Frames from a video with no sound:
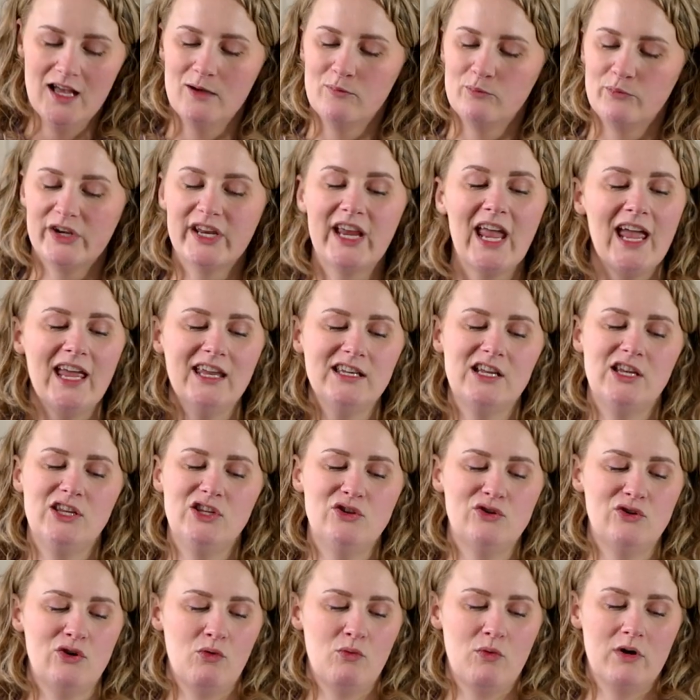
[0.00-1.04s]
But again,
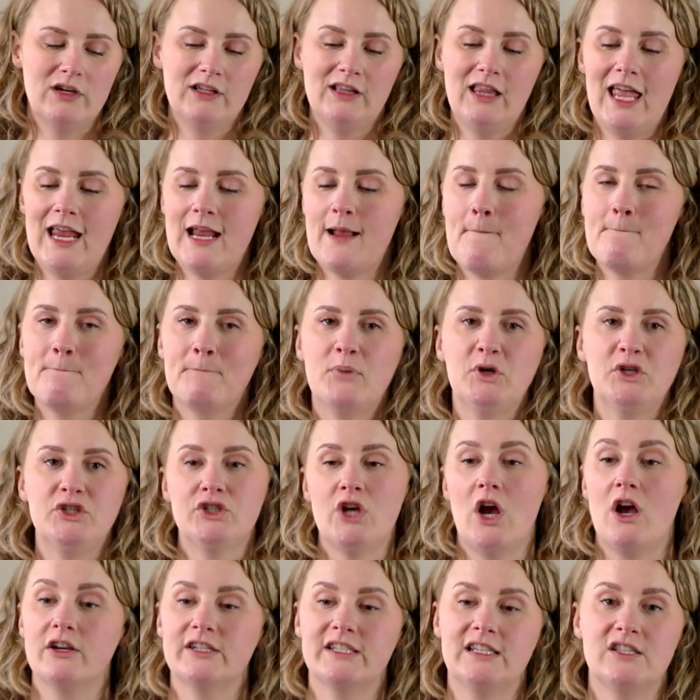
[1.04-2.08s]
you don't want to like put
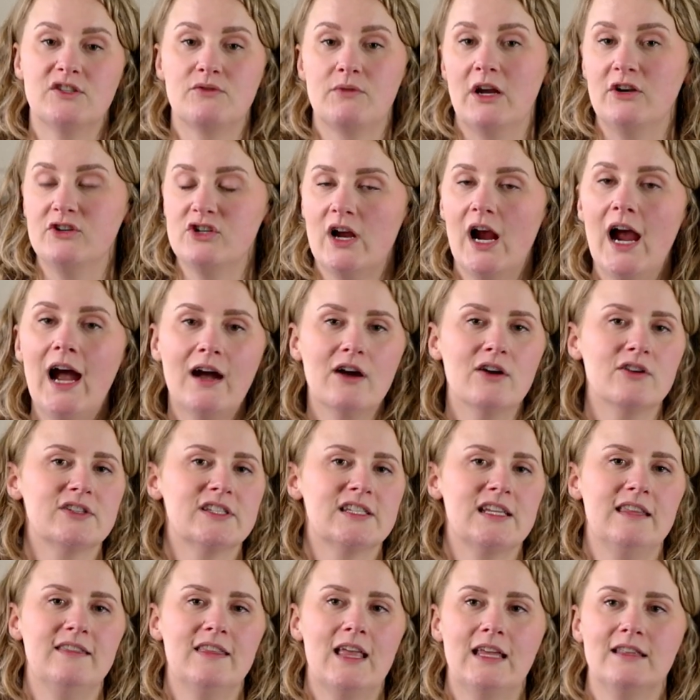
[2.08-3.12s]
toxins around your house
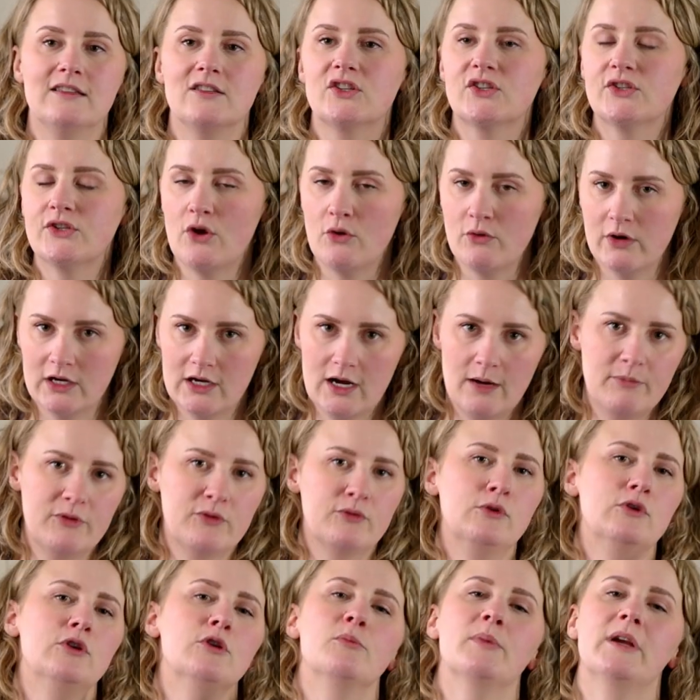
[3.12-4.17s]
and then soak it up
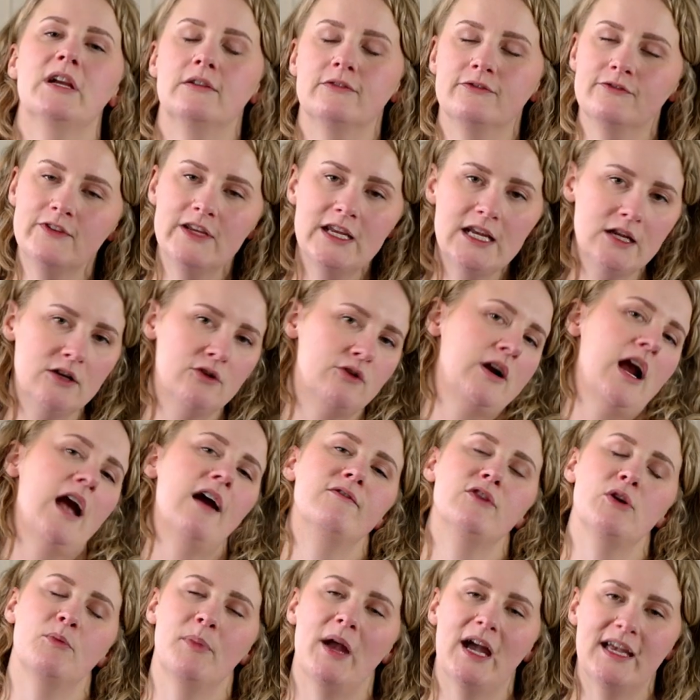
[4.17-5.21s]
through your bare feet or have
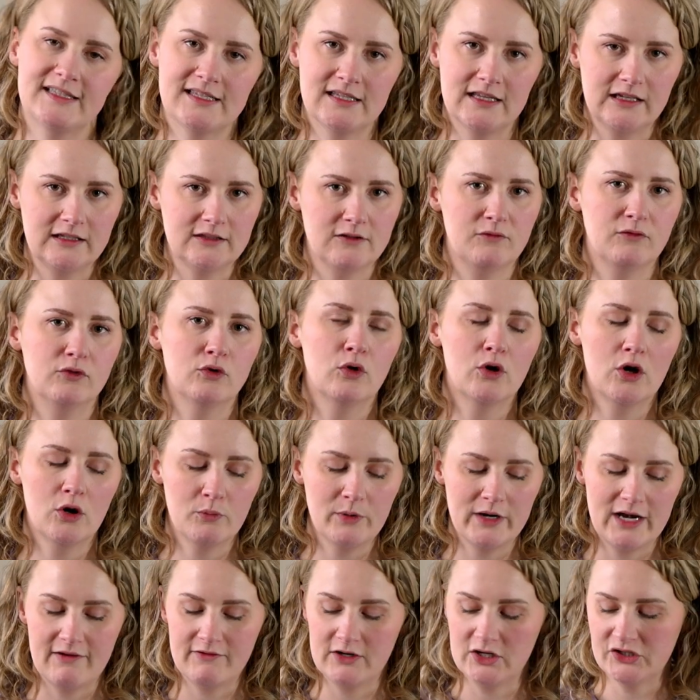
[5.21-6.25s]
your pets lick the floor or
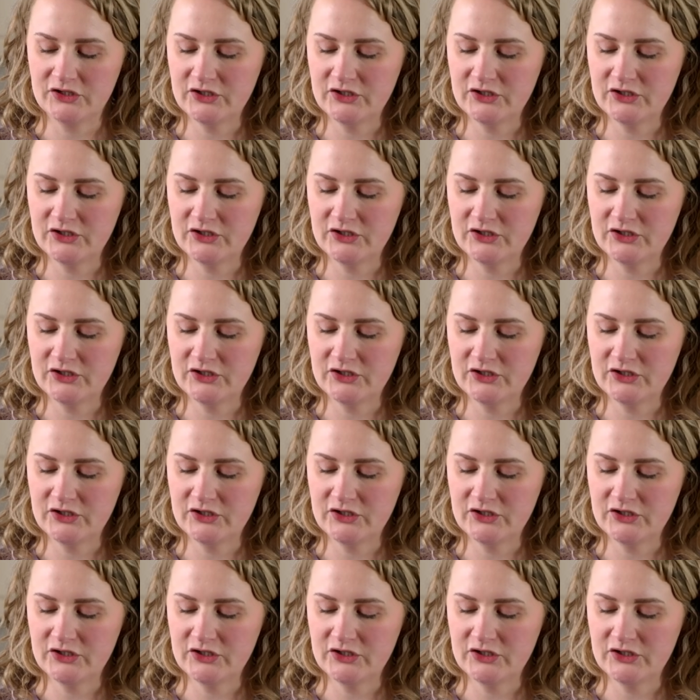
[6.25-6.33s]
whatever.